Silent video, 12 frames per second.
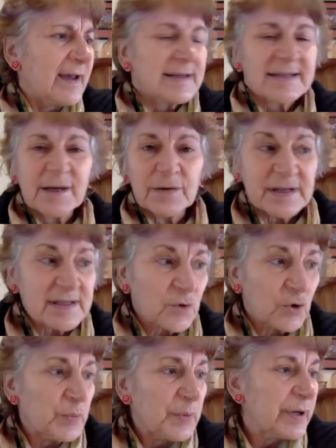So this
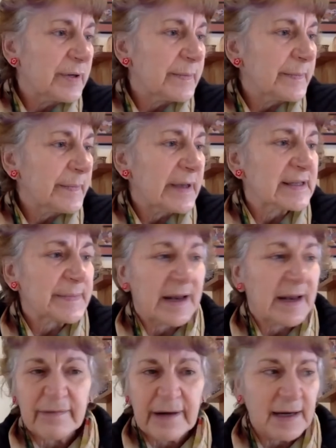group has
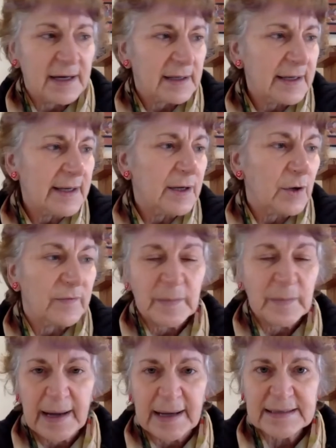met regularly over the
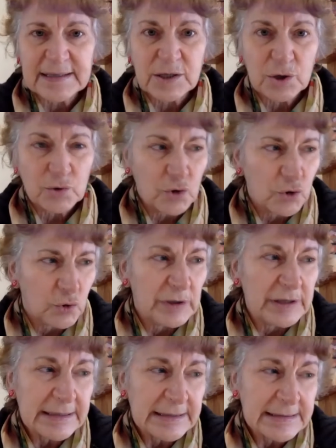past 2
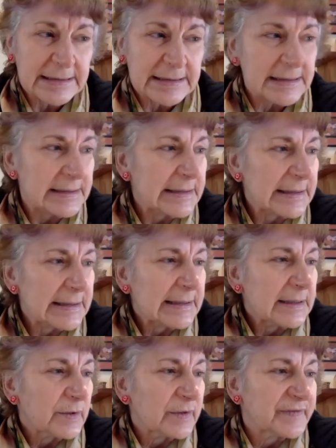years.
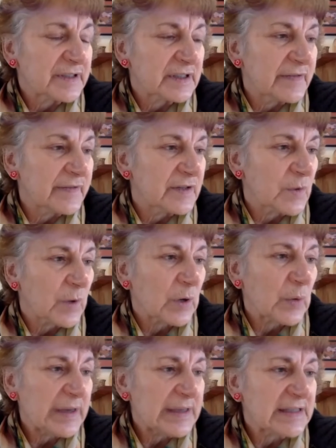We've delivered a
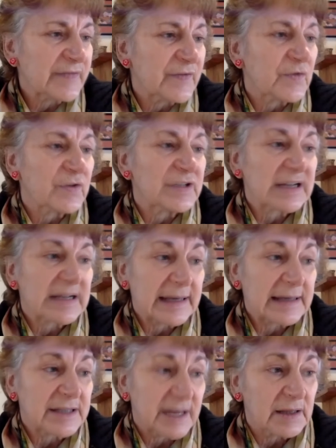request for a
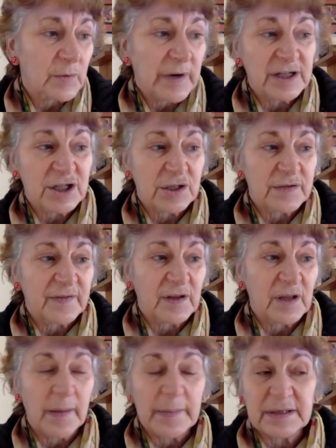declaration of
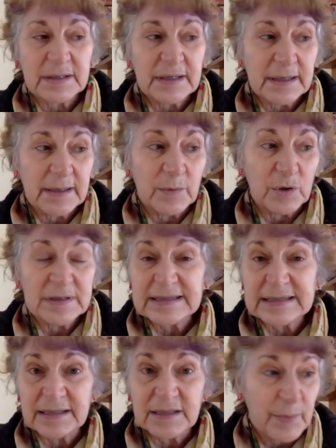climate
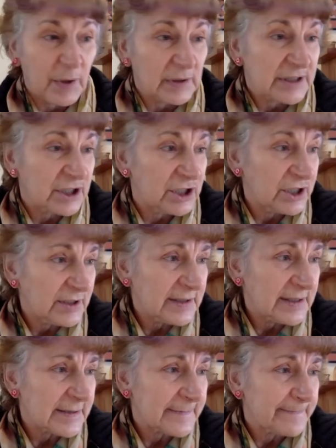emergency to
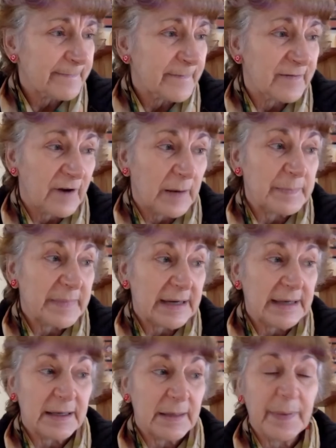politicians. We've run
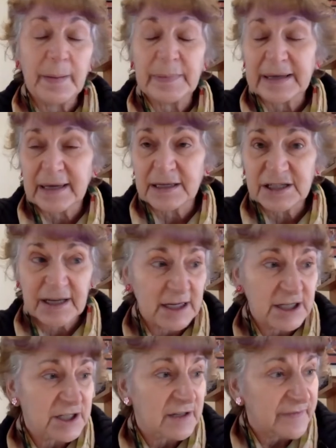media, public
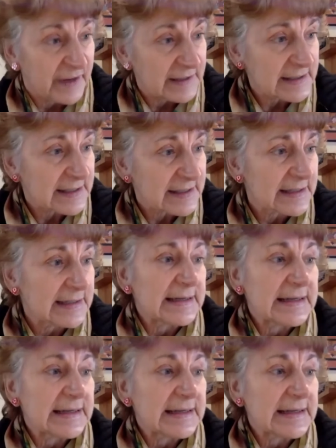education events,